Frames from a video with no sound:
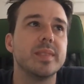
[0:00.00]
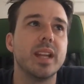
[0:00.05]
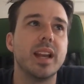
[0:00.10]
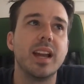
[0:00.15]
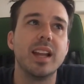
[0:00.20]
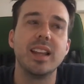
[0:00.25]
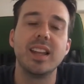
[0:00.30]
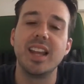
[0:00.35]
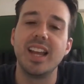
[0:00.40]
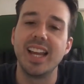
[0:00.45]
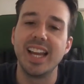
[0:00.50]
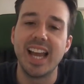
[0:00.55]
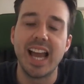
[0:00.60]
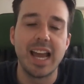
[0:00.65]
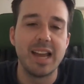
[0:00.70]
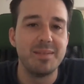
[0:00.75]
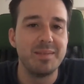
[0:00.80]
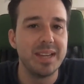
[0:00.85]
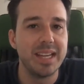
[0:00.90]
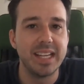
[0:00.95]

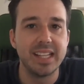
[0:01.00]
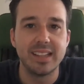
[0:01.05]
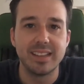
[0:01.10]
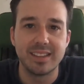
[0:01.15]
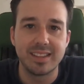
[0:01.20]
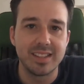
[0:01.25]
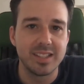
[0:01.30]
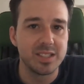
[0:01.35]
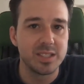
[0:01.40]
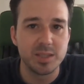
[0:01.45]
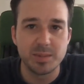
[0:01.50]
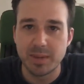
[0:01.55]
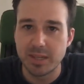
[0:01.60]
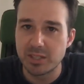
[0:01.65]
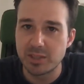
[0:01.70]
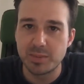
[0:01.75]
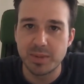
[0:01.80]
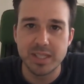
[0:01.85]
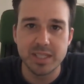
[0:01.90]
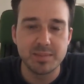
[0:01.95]
there's a
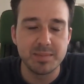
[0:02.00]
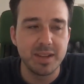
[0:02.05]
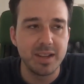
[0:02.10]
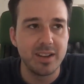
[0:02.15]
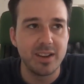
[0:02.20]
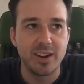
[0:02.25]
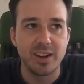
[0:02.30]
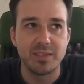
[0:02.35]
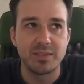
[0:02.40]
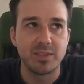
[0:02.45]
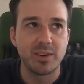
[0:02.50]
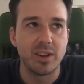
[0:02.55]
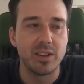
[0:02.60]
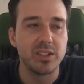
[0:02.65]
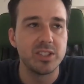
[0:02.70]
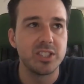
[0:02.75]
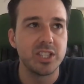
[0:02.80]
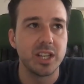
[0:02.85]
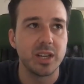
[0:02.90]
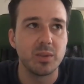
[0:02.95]
special place in my heart for all
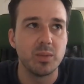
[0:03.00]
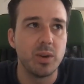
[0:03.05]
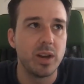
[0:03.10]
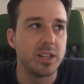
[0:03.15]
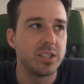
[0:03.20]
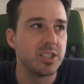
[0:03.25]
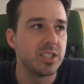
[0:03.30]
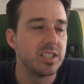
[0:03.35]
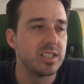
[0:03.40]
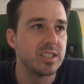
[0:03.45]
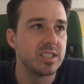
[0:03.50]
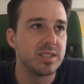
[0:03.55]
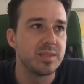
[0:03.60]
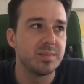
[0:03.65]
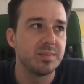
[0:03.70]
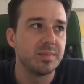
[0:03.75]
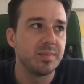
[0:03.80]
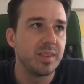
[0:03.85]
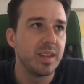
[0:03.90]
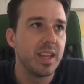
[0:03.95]
the chicken watches.
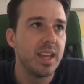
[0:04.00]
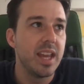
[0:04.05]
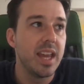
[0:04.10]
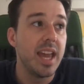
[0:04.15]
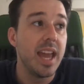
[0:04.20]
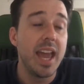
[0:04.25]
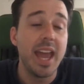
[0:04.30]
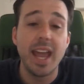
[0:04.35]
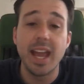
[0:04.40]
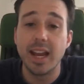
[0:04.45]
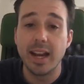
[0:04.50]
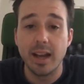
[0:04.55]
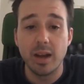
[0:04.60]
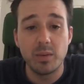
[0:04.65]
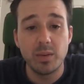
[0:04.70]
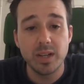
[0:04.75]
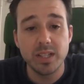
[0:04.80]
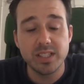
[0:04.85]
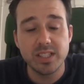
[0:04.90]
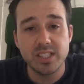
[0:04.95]
And I
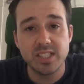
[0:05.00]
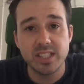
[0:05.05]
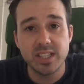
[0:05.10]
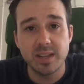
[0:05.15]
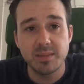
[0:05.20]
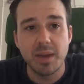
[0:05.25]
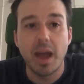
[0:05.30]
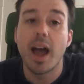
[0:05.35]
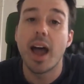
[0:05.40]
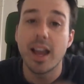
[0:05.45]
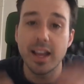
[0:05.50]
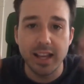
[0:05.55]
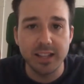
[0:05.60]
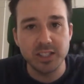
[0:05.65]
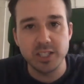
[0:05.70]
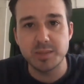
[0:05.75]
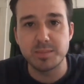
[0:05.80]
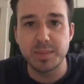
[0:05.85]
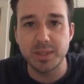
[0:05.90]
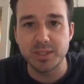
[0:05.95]
watched I
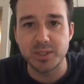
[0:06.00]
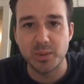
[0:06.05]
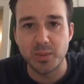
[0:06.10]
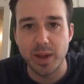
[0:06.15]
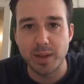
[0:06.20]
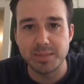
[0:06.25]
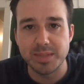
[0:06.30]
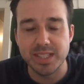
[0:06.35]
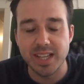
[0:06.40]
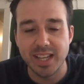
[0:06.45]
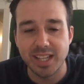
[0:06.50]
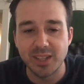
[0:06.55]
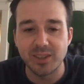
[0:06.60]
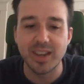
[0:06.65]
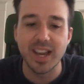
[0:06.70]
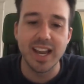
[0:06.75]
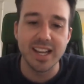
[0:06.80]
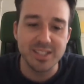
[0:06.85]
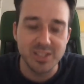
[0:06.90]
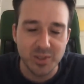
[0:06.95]
just built a website, you
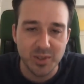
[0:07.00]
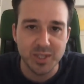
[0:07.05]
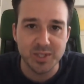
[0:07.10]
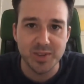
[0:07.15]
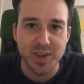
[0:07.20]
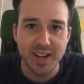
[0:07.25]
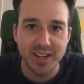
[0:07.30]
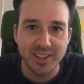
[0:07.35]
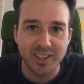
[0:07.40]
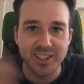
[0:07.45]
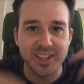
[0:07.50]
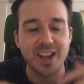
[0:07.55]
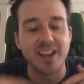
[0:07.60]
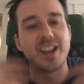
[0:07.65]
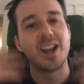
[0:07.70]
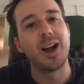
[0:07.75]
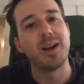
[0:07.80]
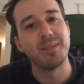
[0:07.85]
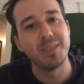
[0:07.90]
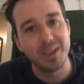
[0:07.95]
guys,
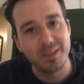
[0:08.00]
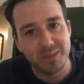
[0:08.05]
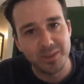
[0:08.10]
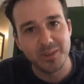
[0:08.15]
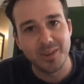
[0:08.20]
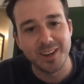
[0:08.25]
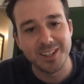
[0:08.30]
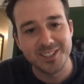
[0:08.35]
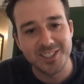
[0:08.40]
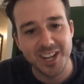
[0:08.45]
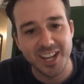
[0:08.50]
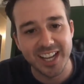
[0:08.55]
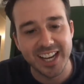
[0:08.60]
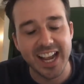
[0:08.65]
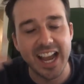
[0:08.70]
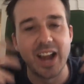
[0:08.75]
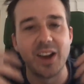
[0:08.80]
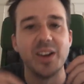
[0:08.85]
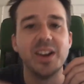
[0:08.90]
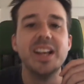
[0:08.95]
chrisreinecker.com, if you want to check it
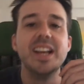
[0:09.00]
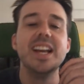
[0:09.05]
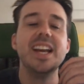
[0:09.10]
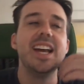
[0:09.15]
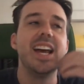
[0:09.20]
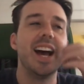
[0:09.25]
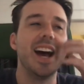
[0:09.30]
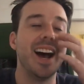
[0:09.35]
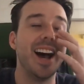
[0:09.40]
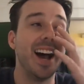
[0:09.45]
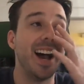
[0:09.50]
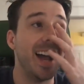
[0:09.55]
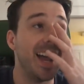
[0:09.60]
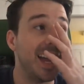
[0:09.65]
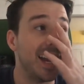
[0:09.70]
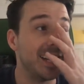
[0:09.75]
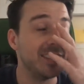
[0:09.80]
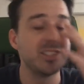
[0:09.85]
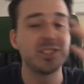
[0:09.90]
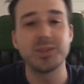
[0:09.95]
out.
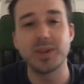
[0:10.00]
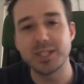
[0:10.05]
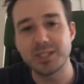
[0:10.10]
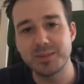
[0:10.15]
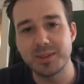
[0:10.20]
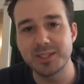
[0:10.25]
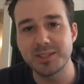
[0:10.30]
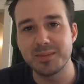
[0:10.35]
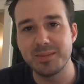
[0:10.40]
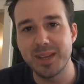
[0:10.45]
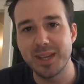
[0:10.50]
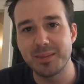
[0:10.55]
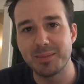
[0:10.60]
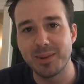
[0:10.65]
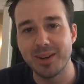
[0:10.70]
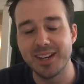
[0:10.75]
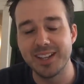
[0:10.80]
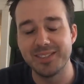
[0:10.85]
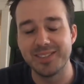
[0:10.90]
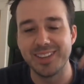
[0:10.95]
And I just watched a bunch of me and
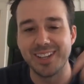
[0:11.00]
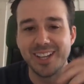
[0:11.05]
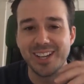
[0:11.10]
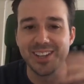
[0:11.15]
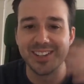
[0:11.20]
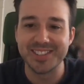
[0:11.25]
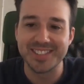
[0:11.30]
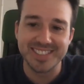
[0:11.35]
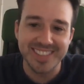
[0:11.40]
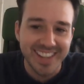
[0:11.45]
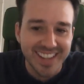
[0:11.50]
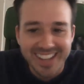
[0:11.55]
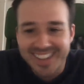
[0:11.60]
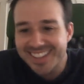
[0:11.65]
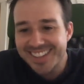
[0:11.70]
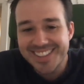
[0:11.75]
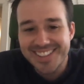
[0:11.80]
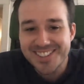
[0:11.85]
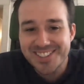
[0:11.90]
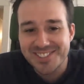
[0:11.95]
Brittany videos, and I
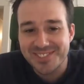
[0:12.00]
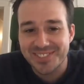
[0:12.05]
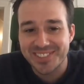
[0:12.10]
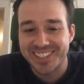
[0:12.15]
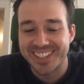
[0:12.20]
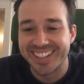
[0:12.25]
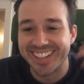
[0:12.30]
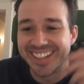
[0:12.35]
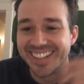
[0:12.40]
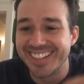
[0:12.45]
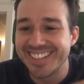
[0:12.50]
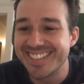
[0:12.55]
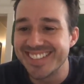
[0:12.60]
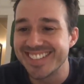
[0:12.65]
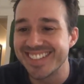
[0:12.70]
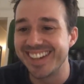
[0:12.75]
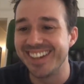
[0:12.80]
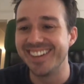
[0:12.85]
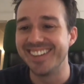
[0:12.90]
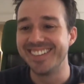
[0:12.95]
think those are pretty good.
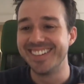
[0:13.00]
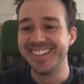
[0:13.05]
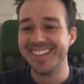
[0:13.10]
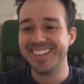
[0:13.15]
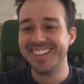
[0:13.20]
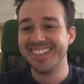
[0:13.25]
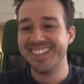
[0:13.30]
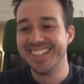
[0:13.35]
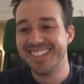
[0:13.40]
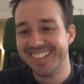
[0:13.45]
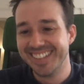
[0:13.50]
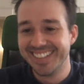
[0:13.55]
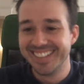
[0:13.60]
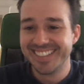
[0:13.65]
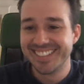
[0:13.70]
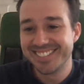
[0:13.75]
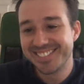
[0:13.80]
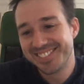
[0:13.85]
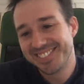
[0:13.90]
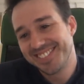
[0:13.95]
So,
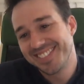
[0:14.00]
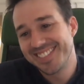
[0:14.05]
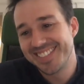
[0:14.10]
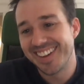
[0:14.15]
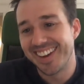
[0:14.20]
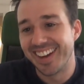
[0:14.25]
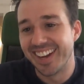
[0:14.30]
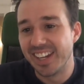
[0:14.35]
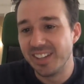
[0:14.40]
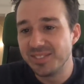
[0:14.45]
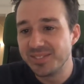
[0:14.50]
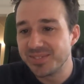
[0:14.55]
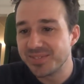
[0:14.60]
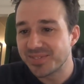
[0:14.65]
sorry.